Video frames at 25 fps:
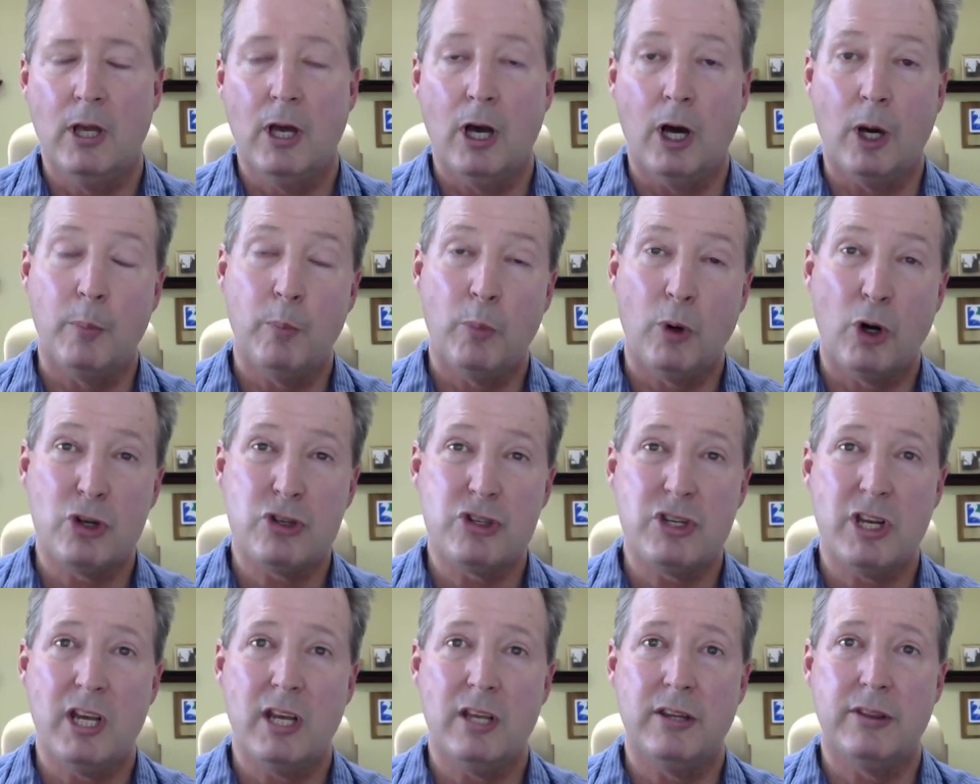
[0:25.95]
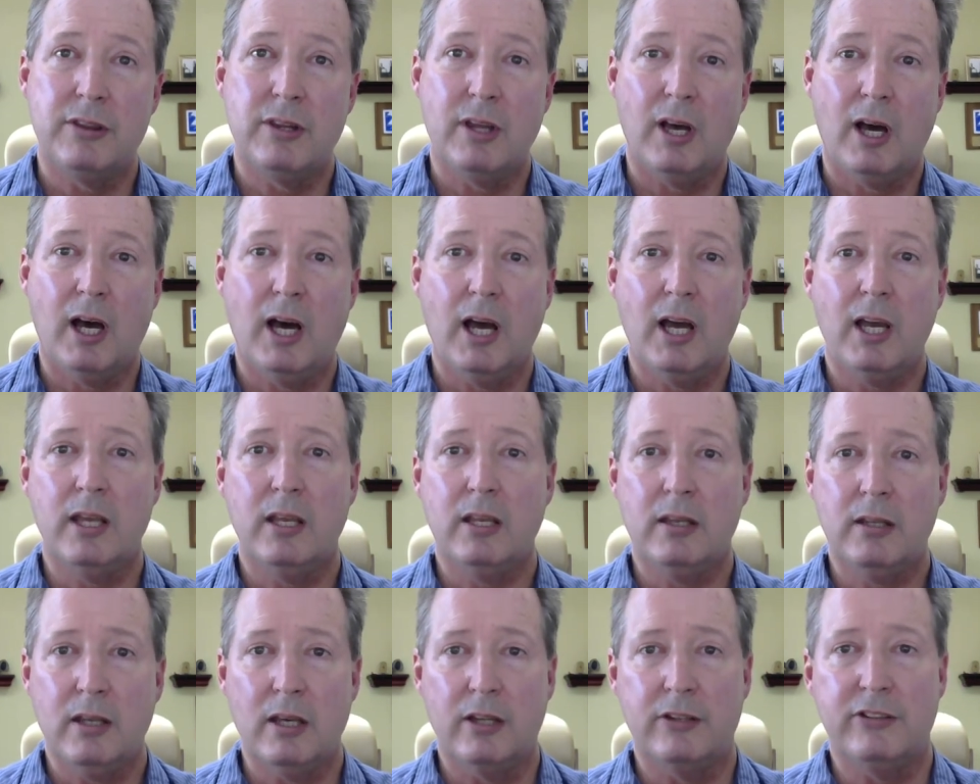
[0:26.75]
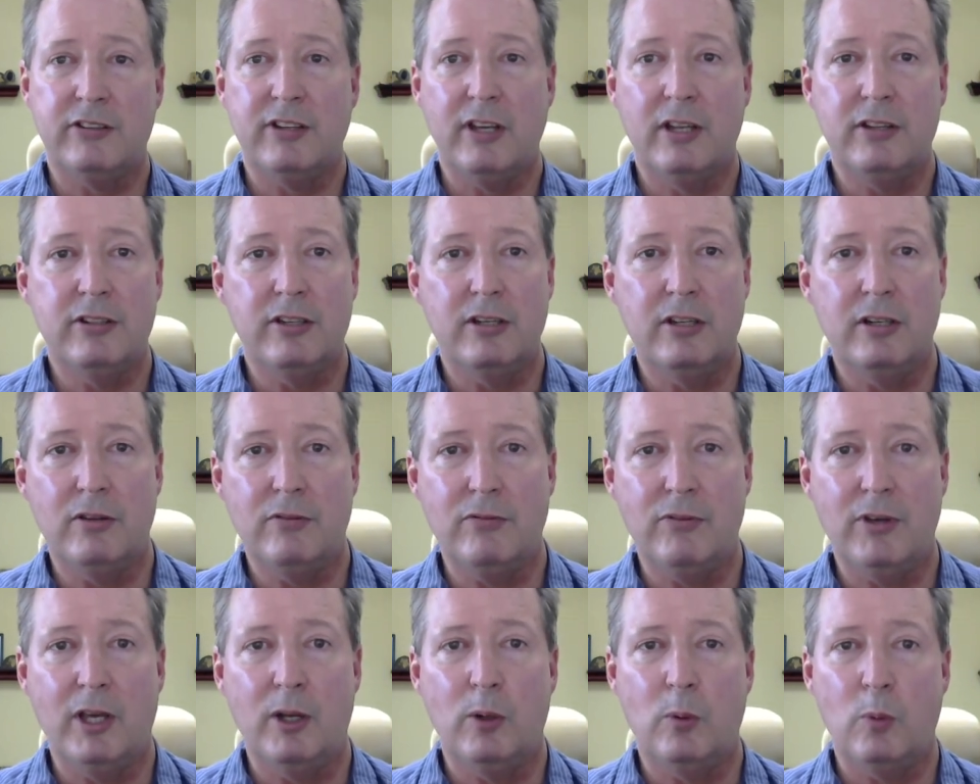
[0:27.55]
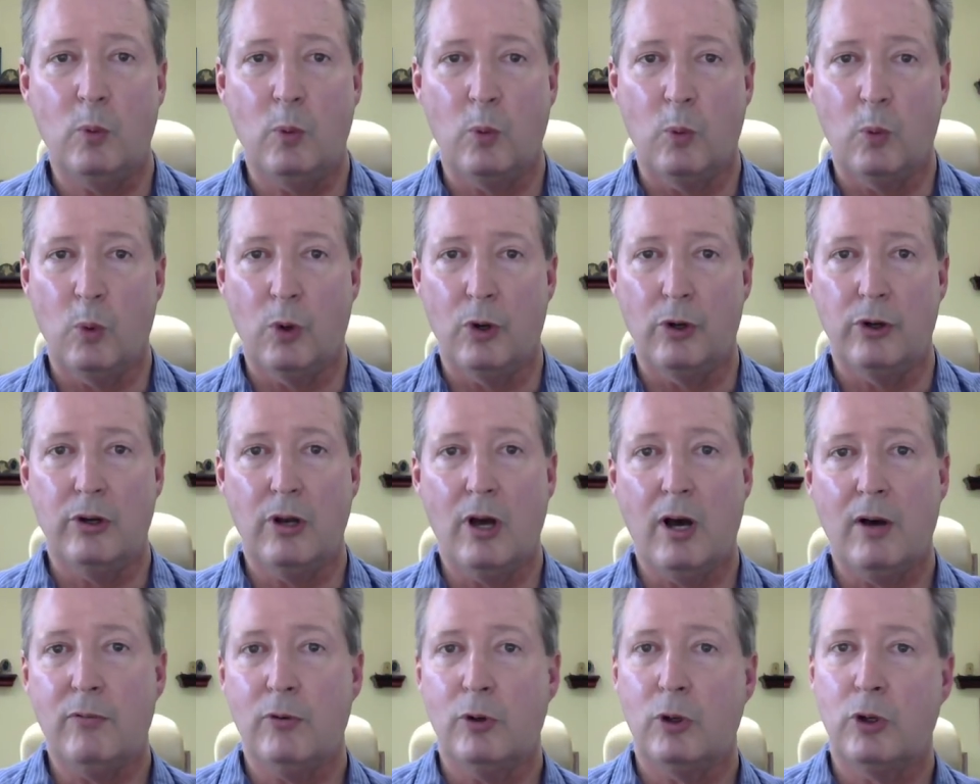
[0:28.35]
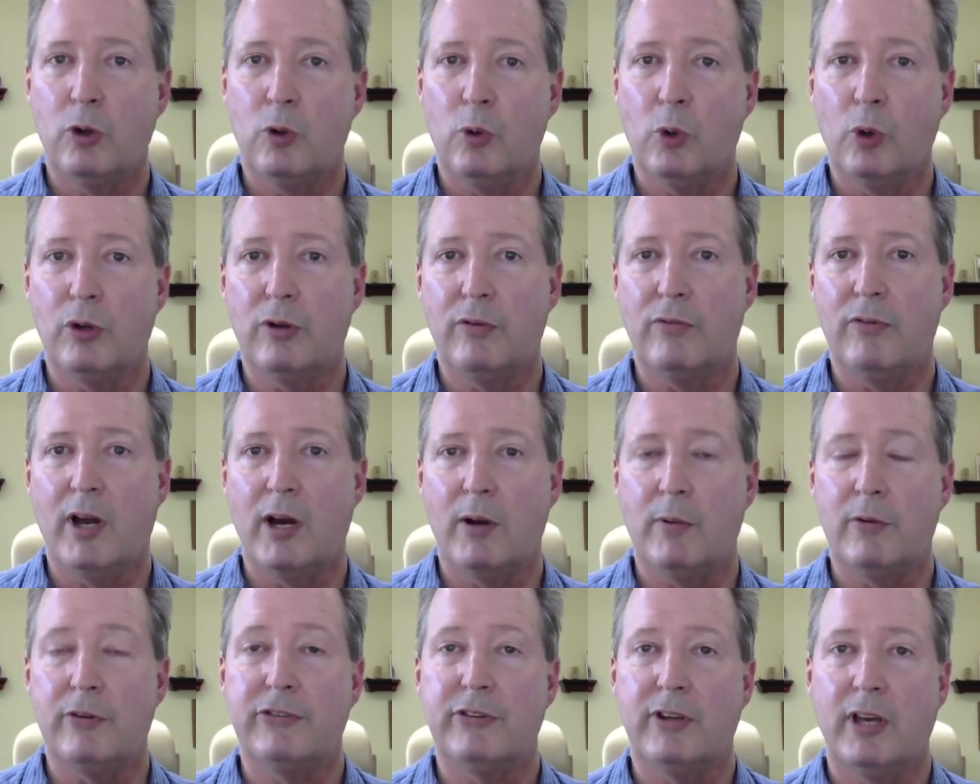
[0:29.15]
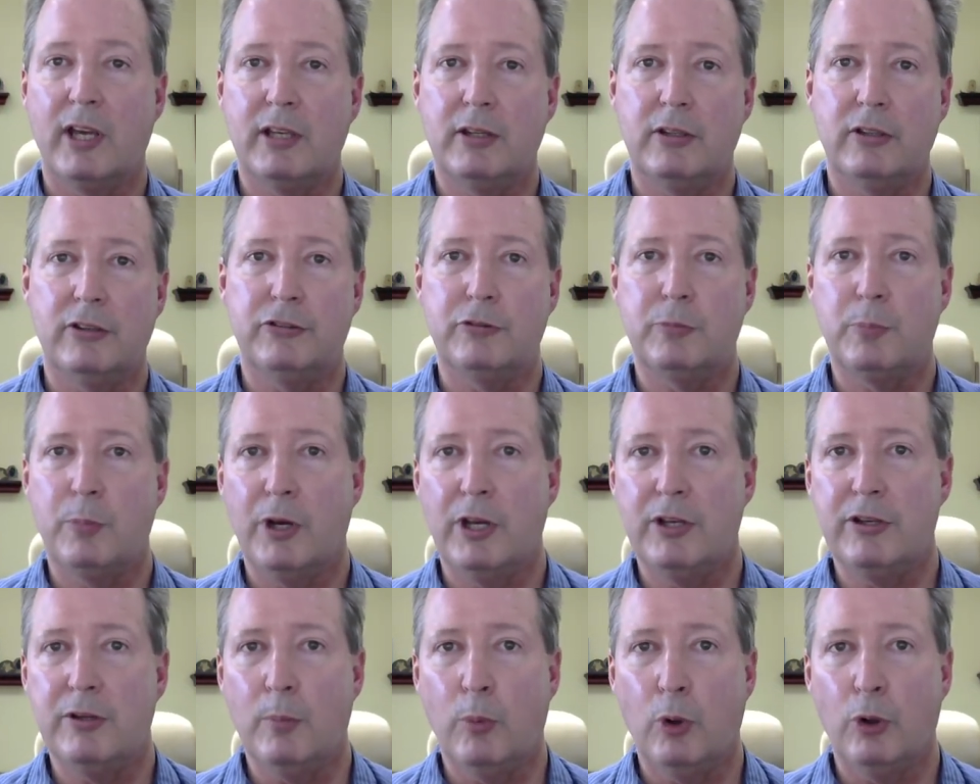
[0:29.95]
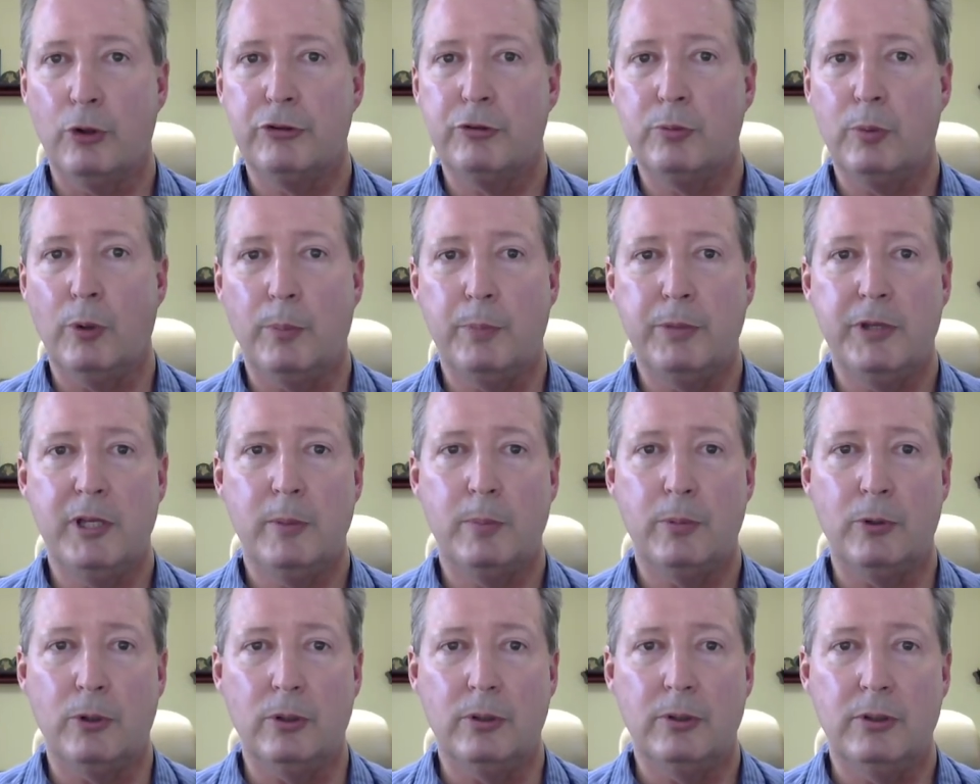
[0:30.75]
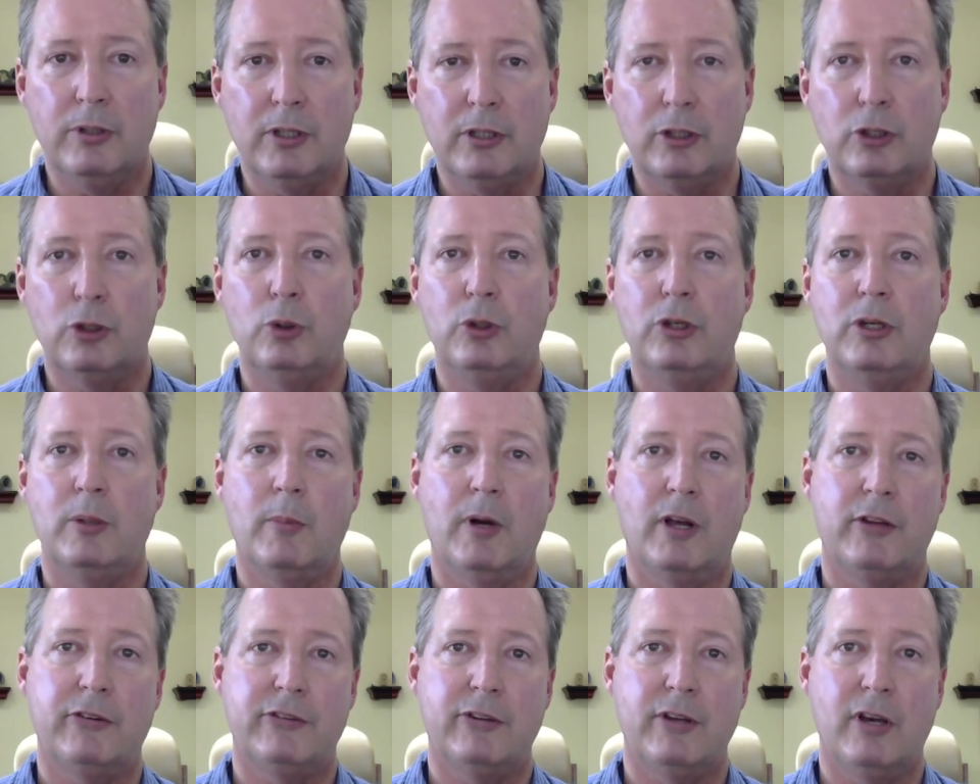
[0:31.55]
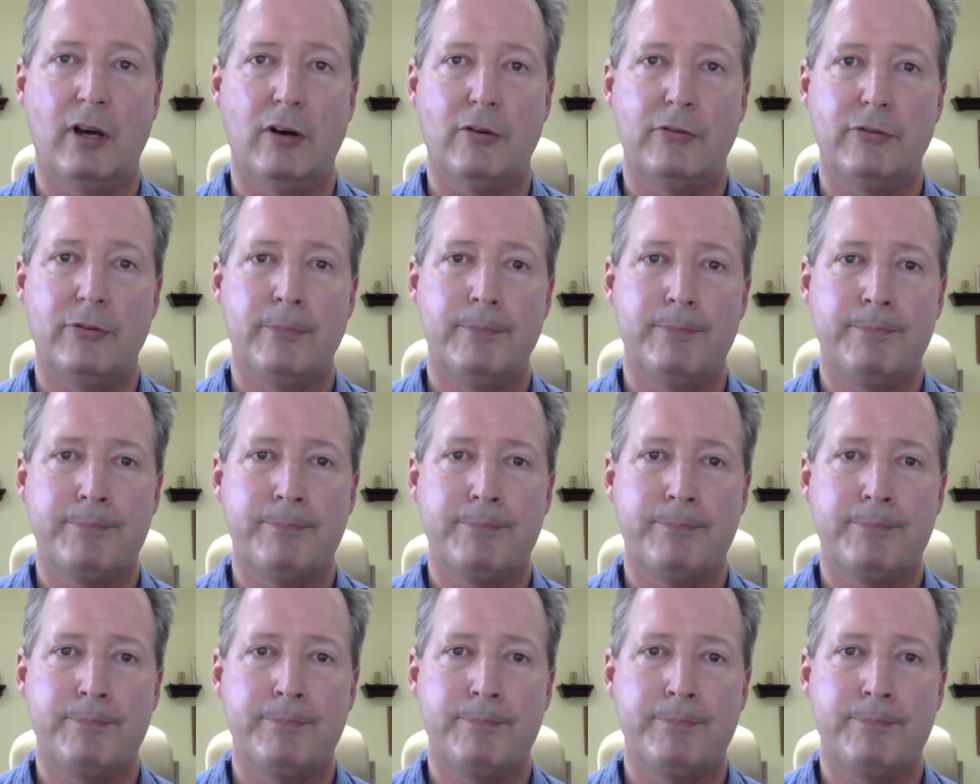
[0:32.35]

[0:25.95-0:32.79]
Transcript: On March 8th, I attended an event where novel coronavirus likely spread to multiple people, including myself.